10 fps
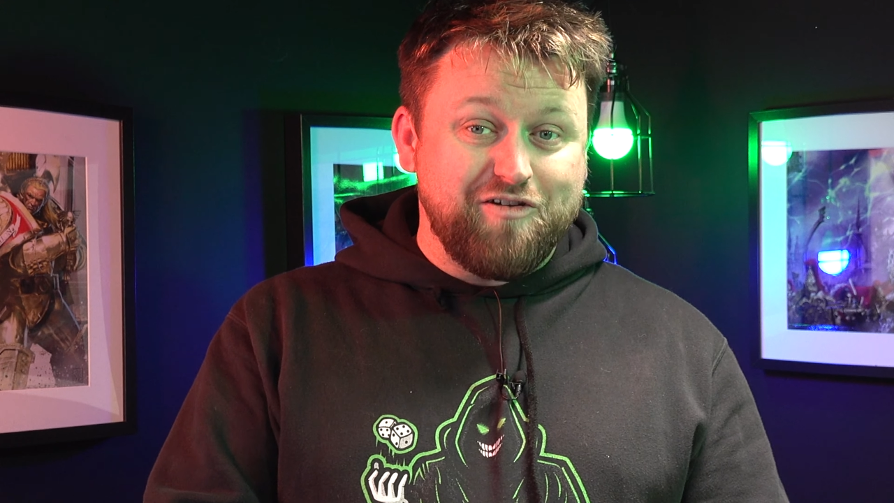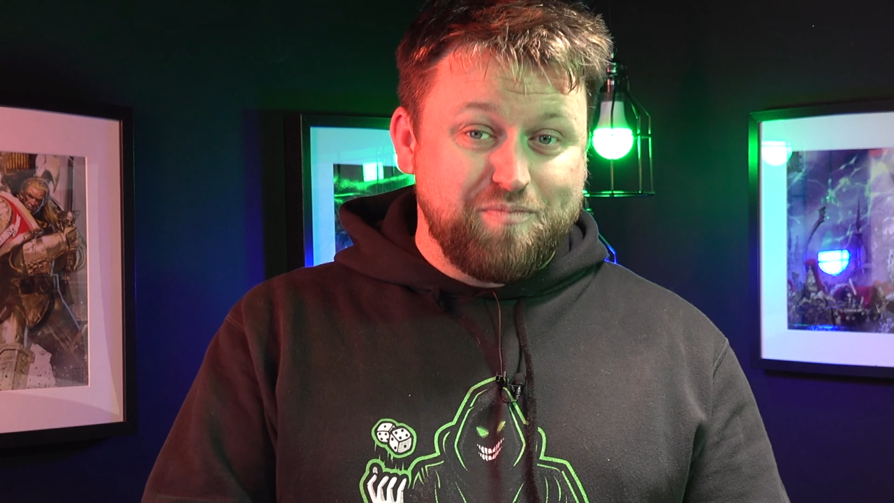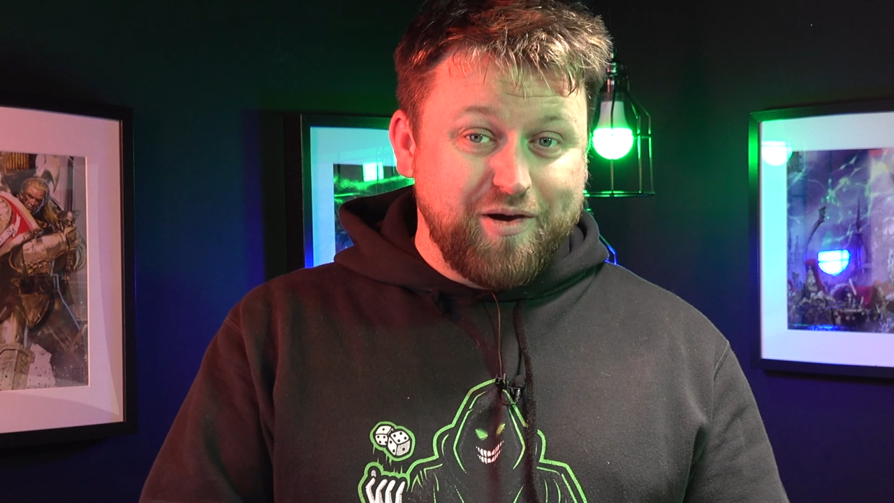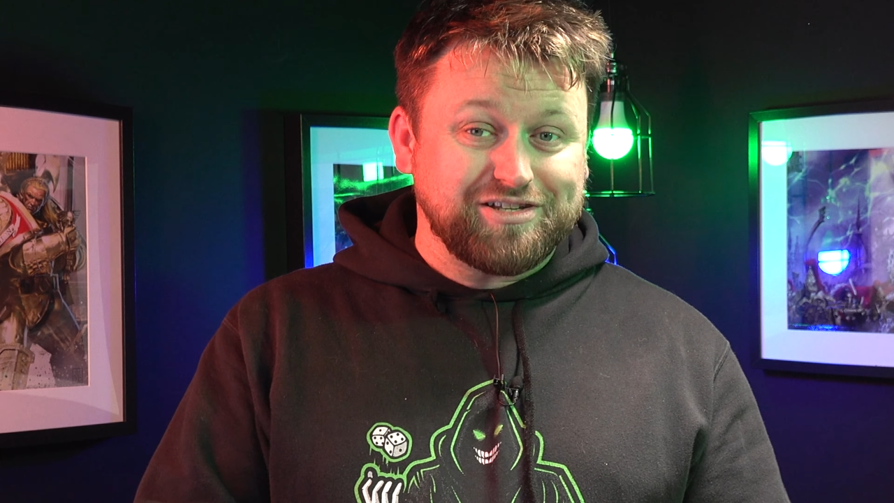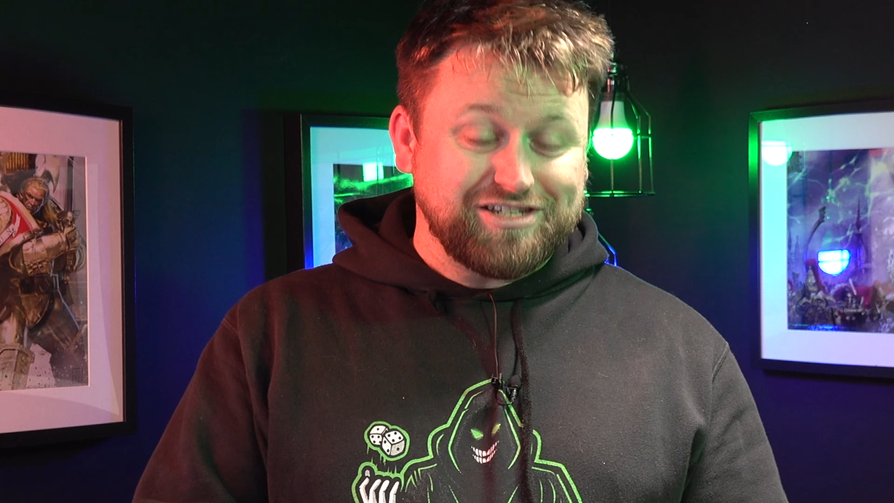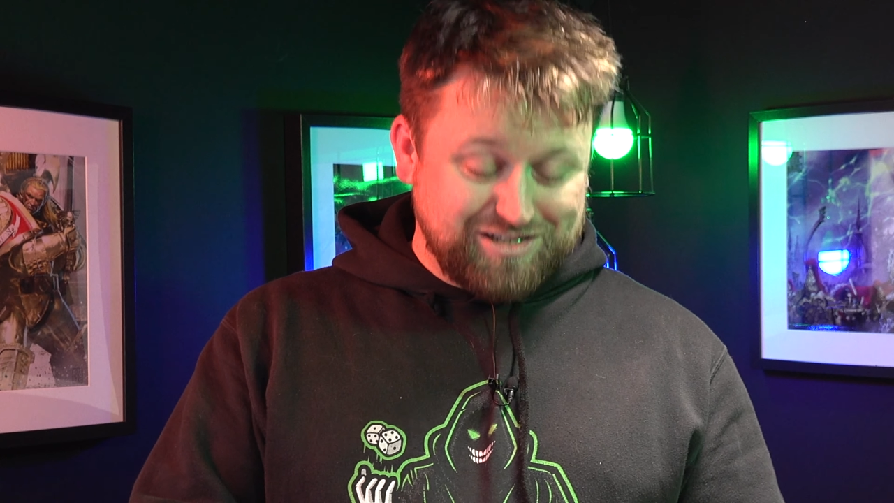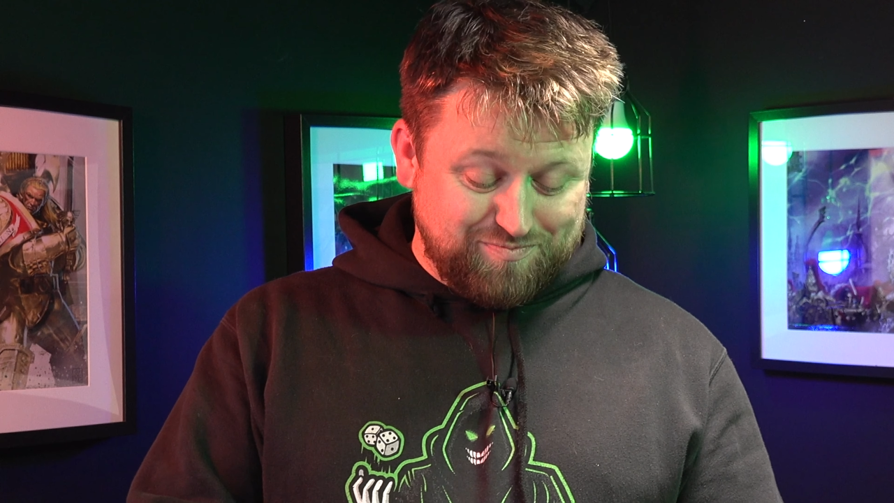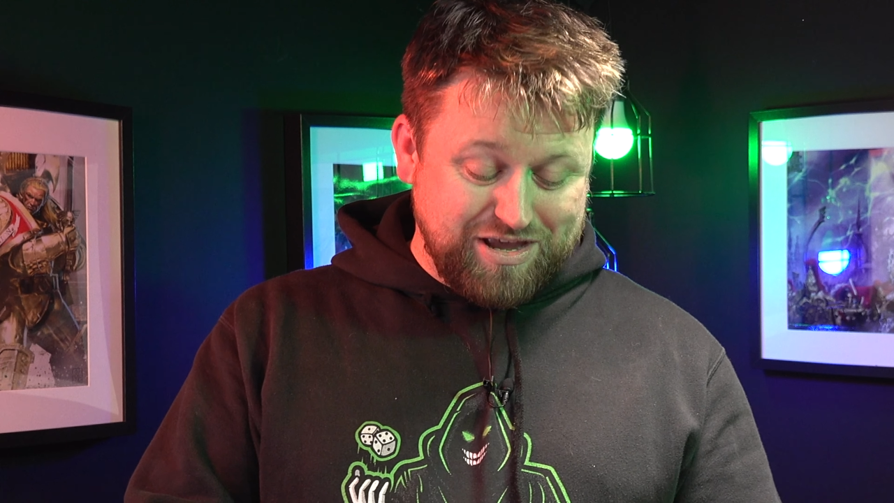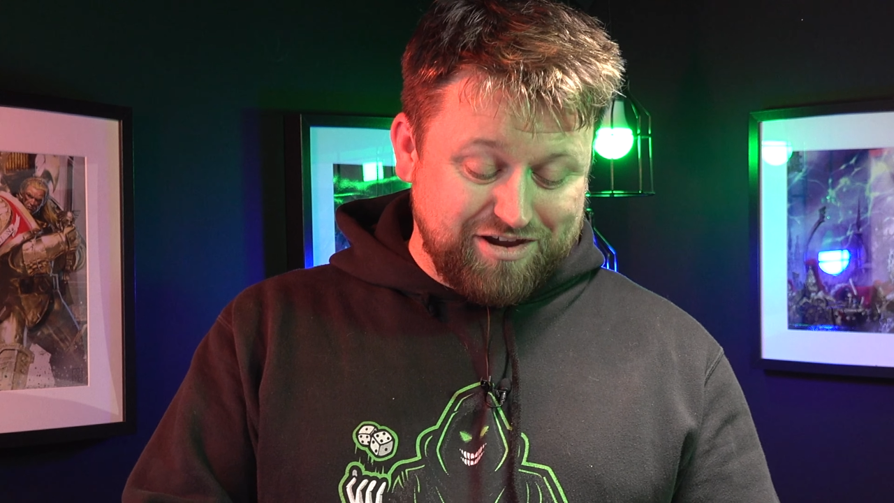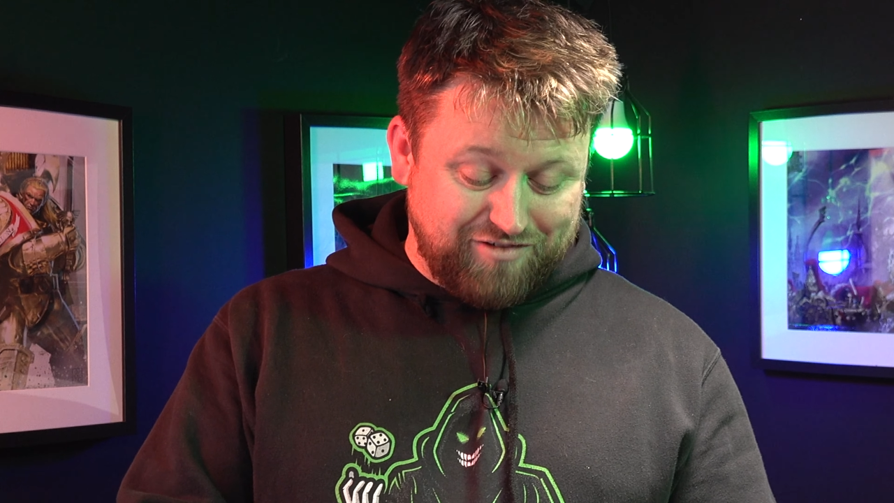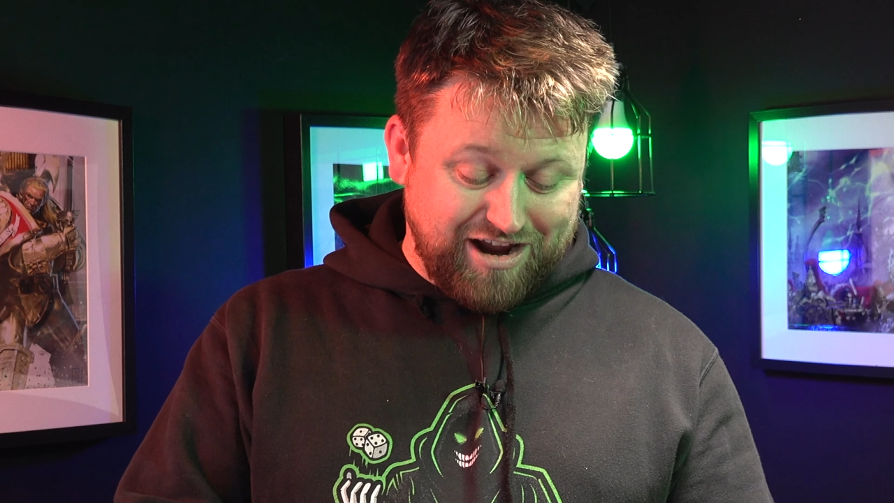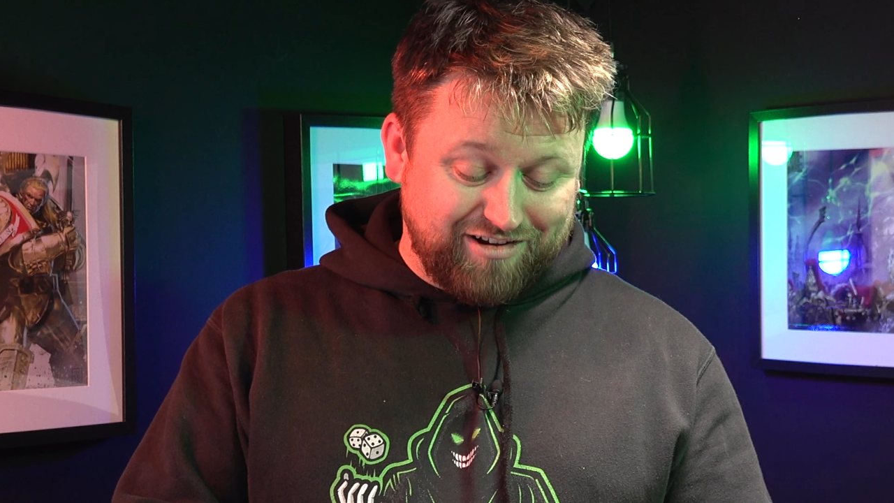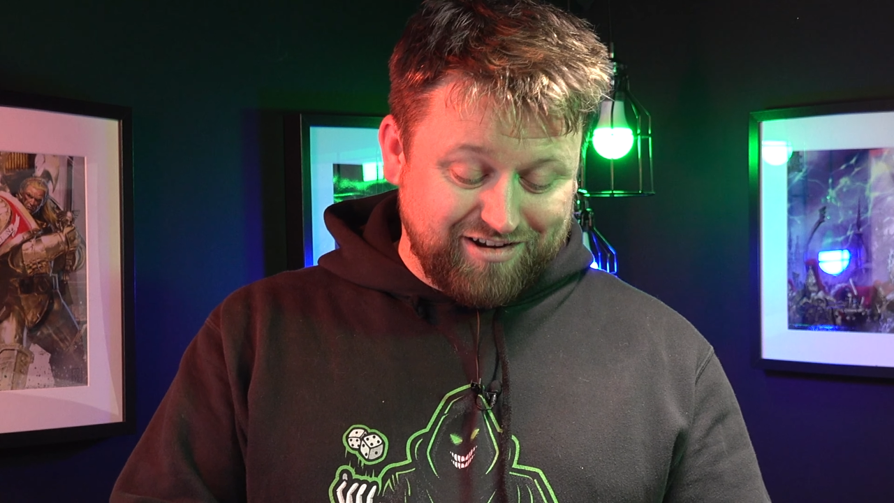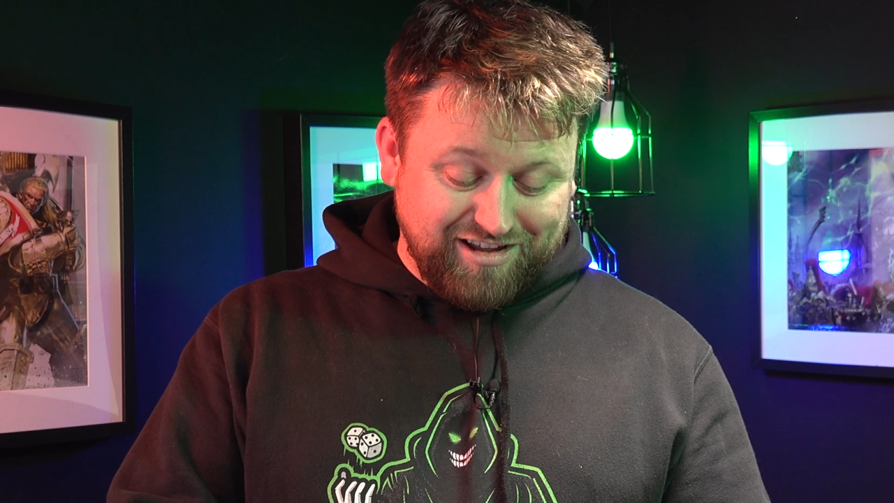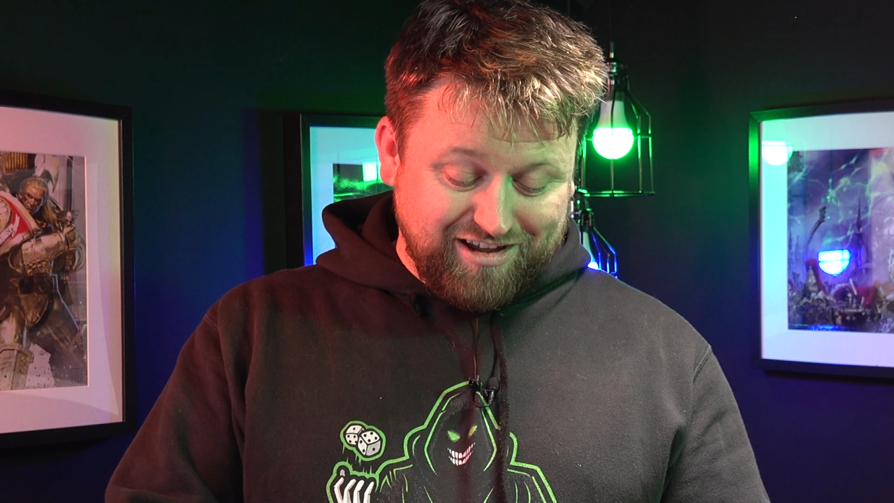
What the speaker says: person to be around.